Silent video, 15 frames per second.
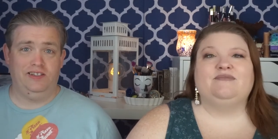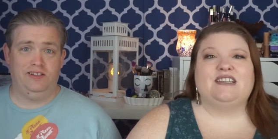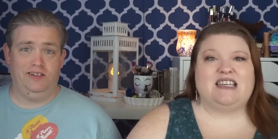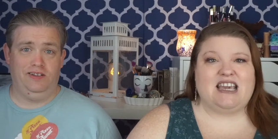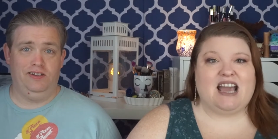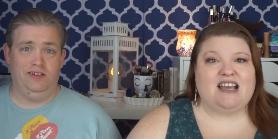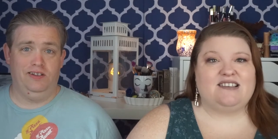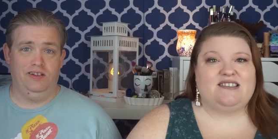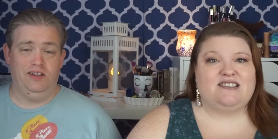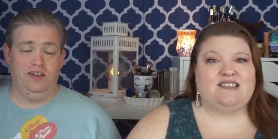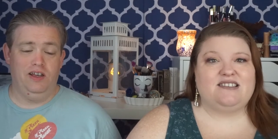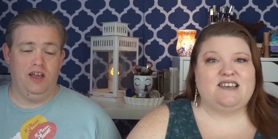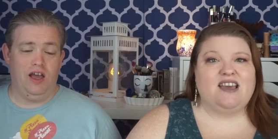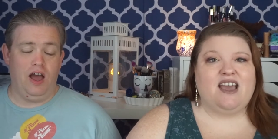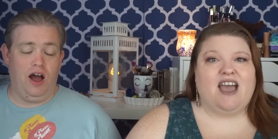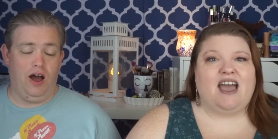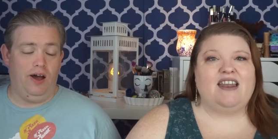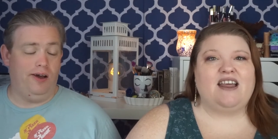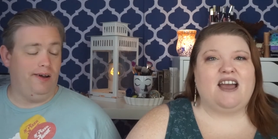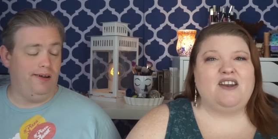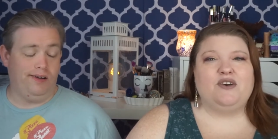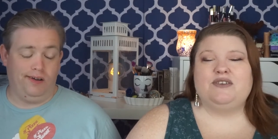Speaker 1: Yes. And
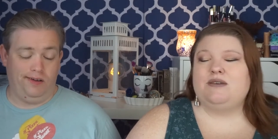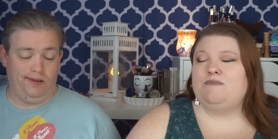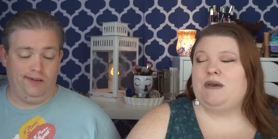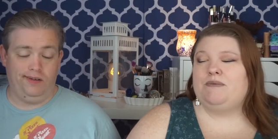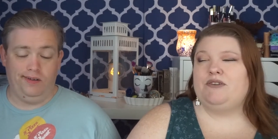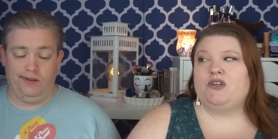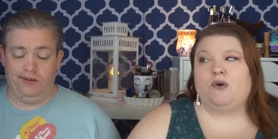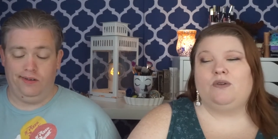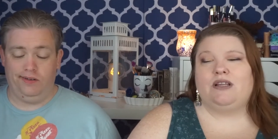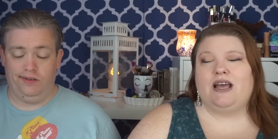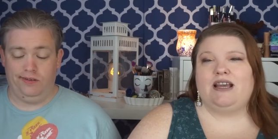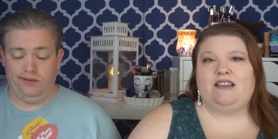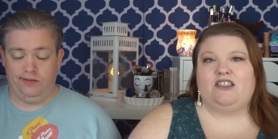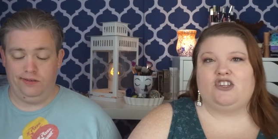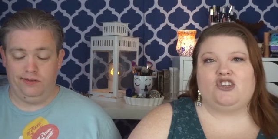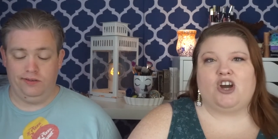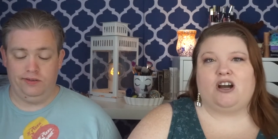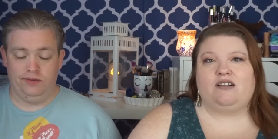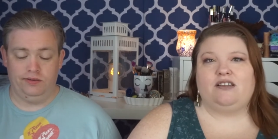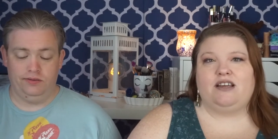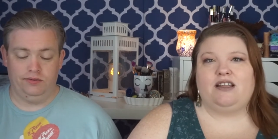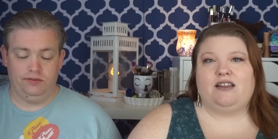I know some people don't like the
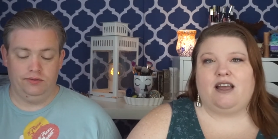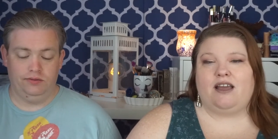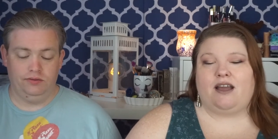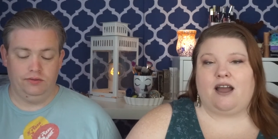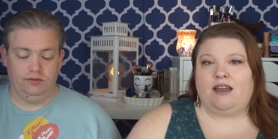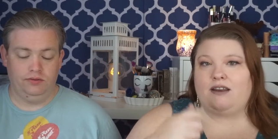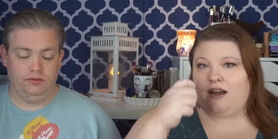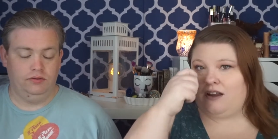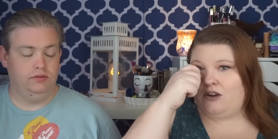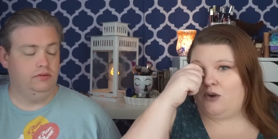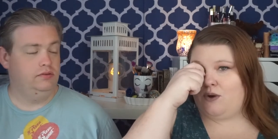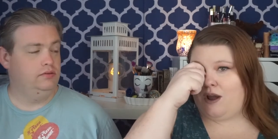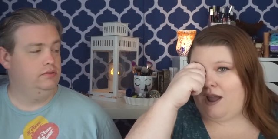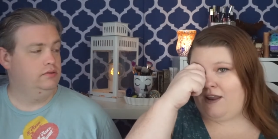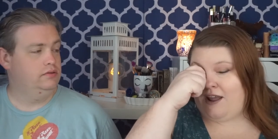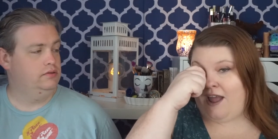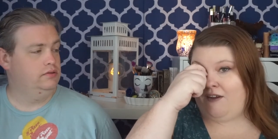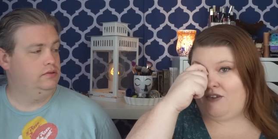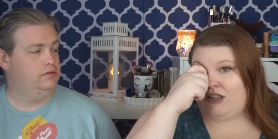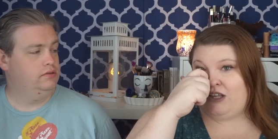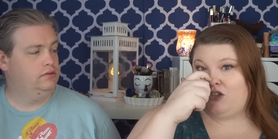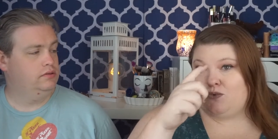chocolate. Like I, I know I, I have
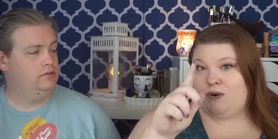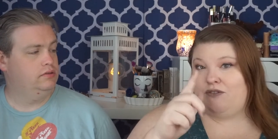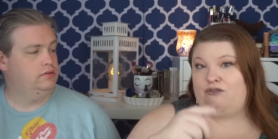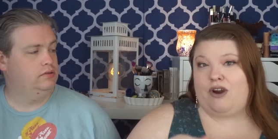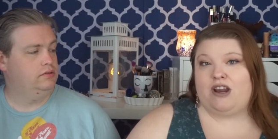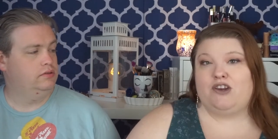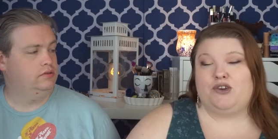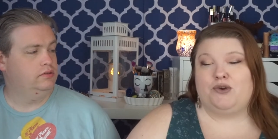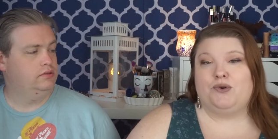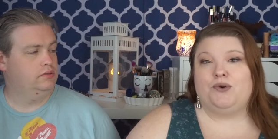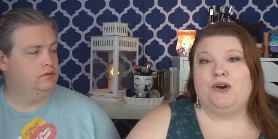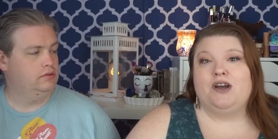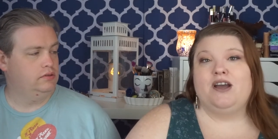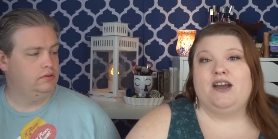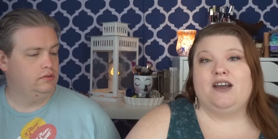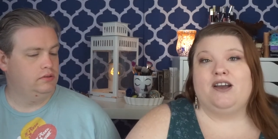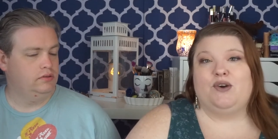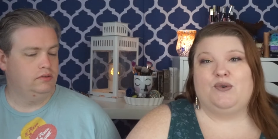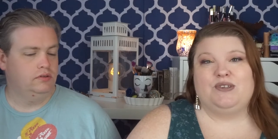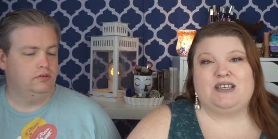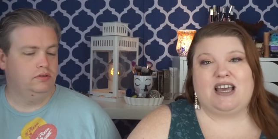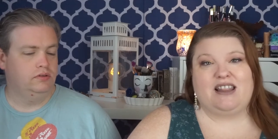at least one friend who. who
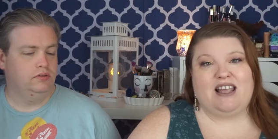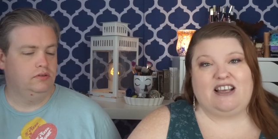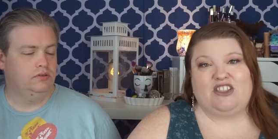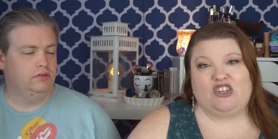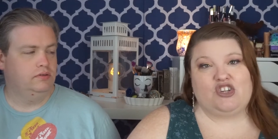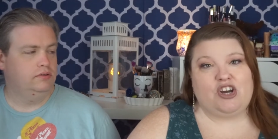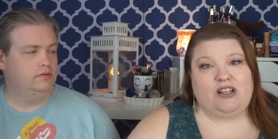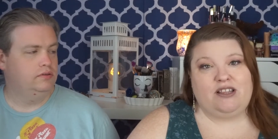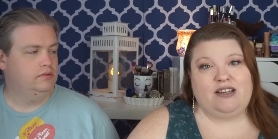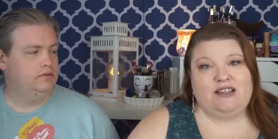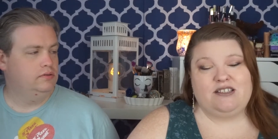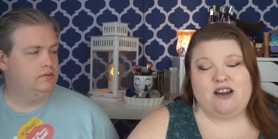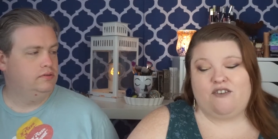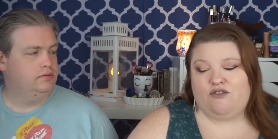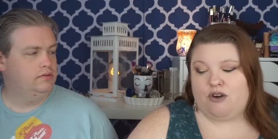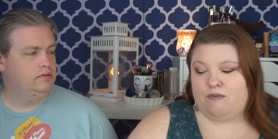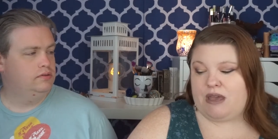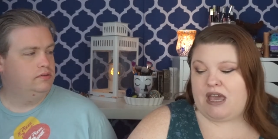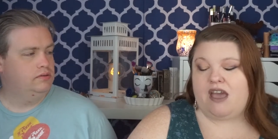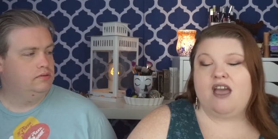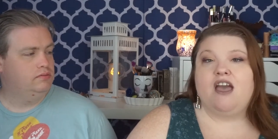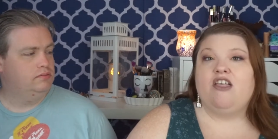was kind of like, the chocolate is not for
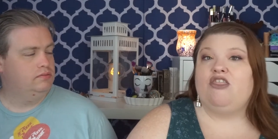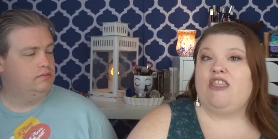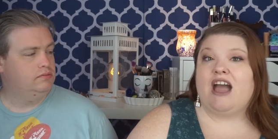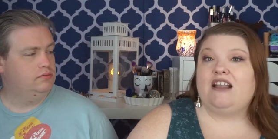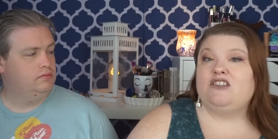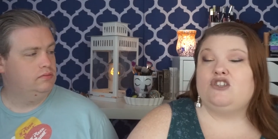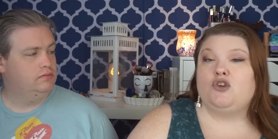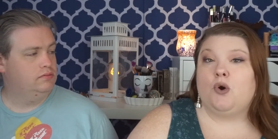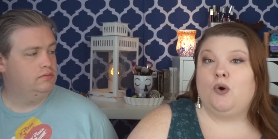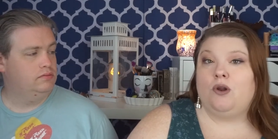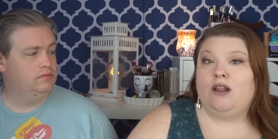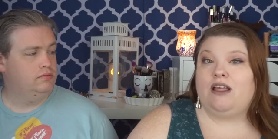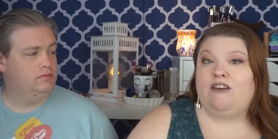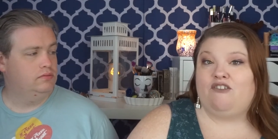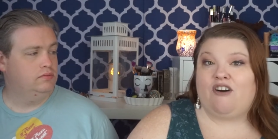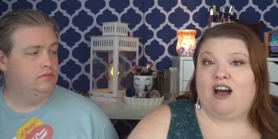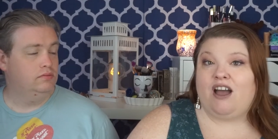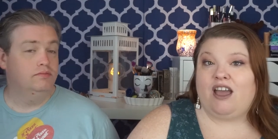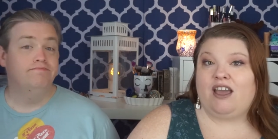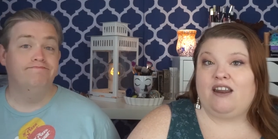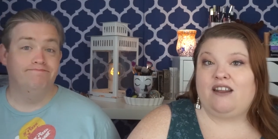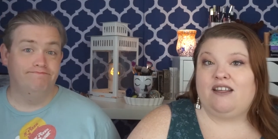me. That's totally
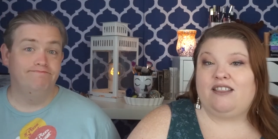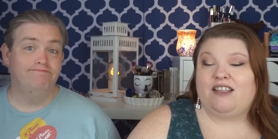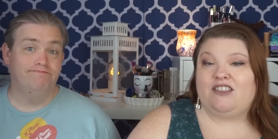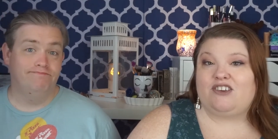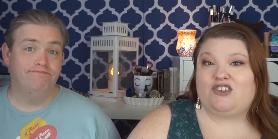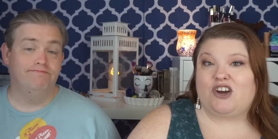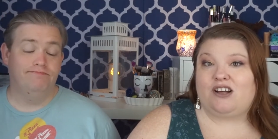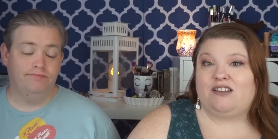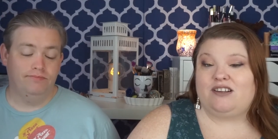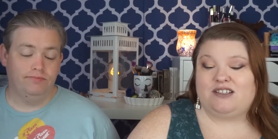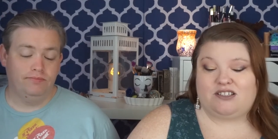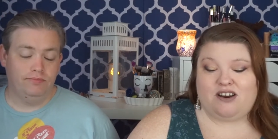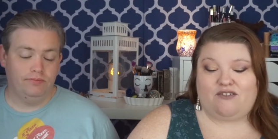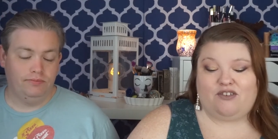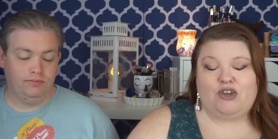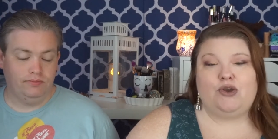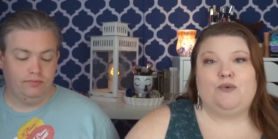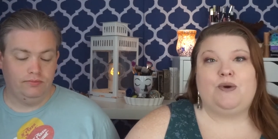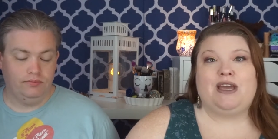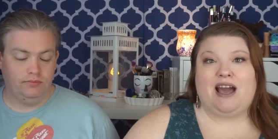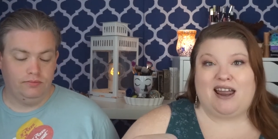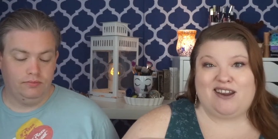fine that the chocolate is not for you.
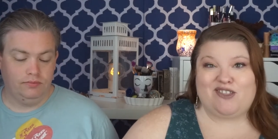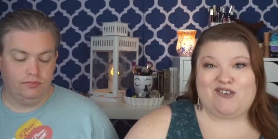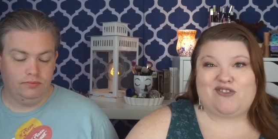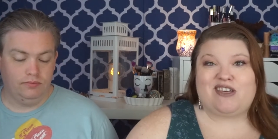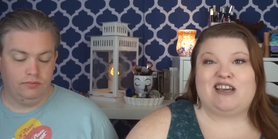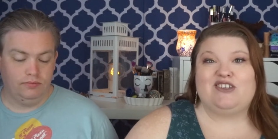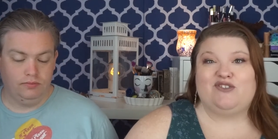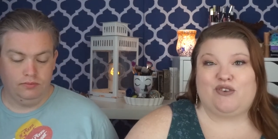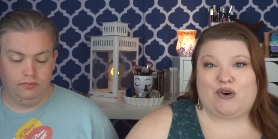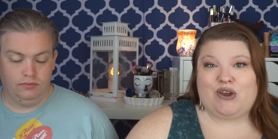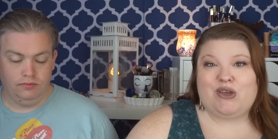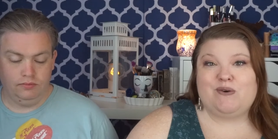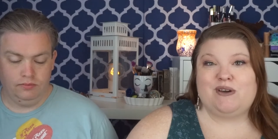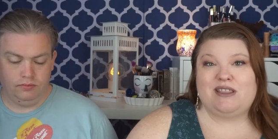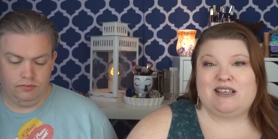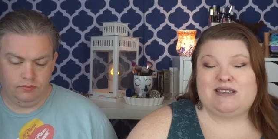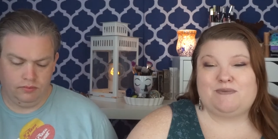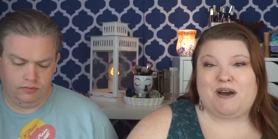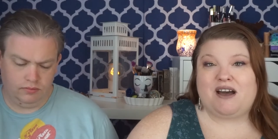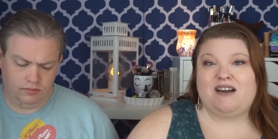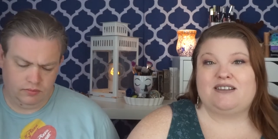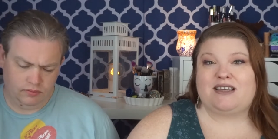We got other things for you in this
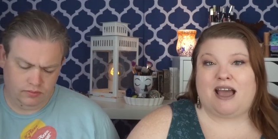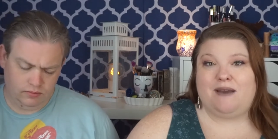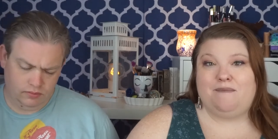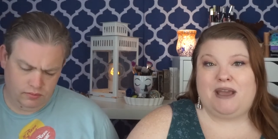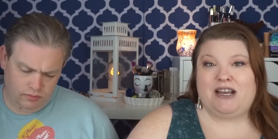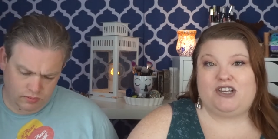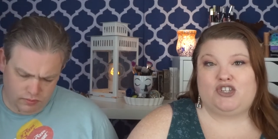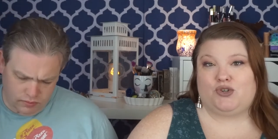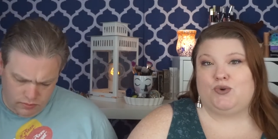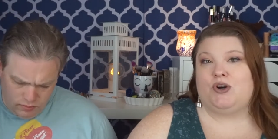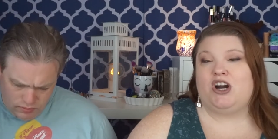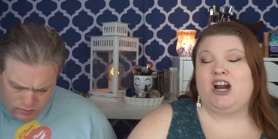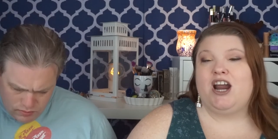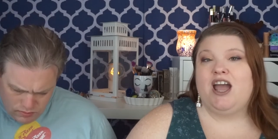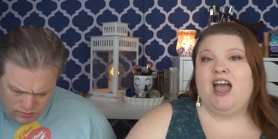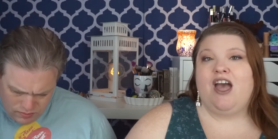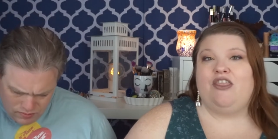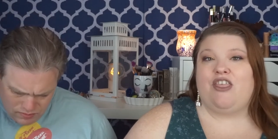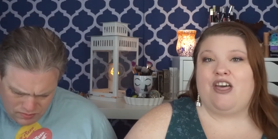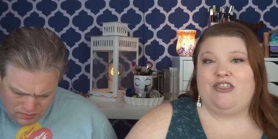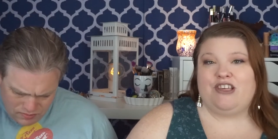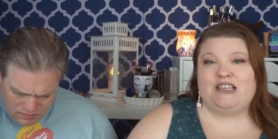box. I made sure
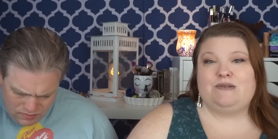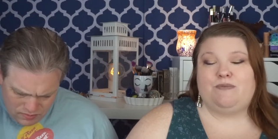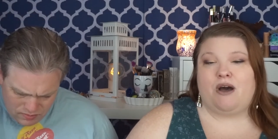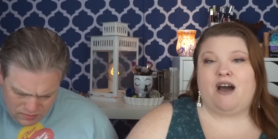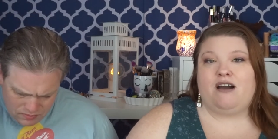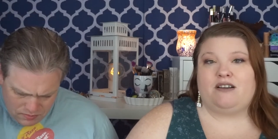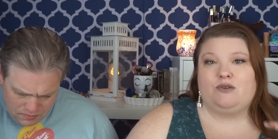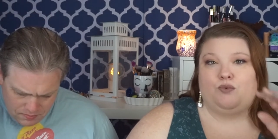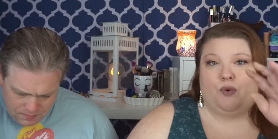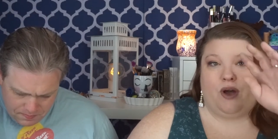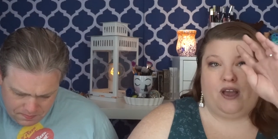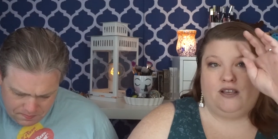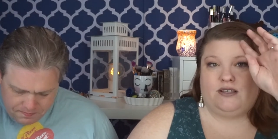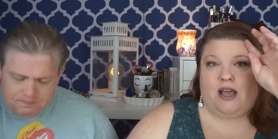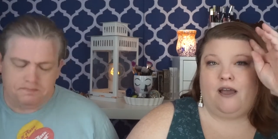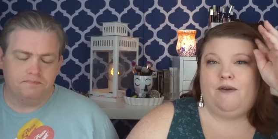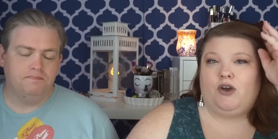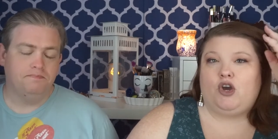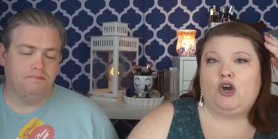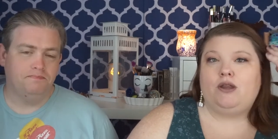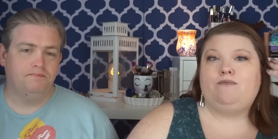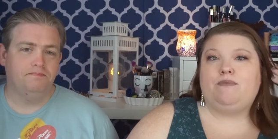that this box was a
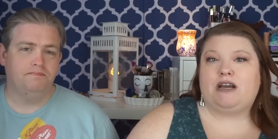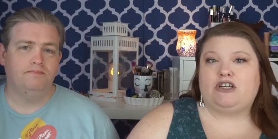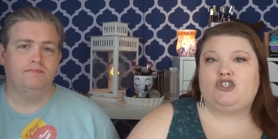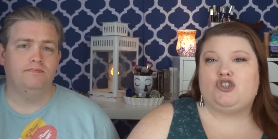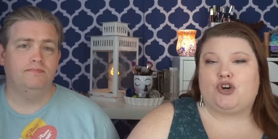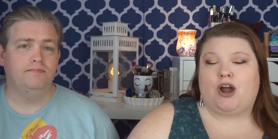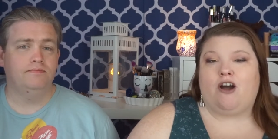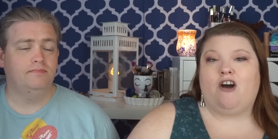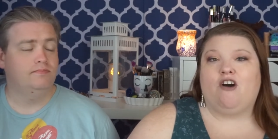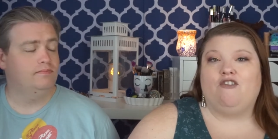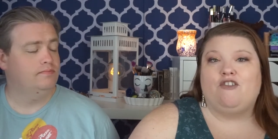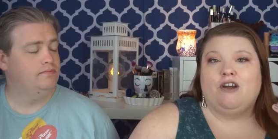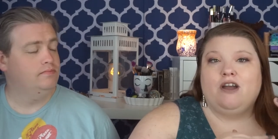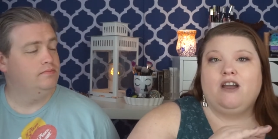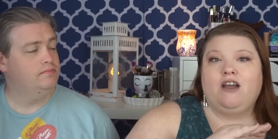good mixture of,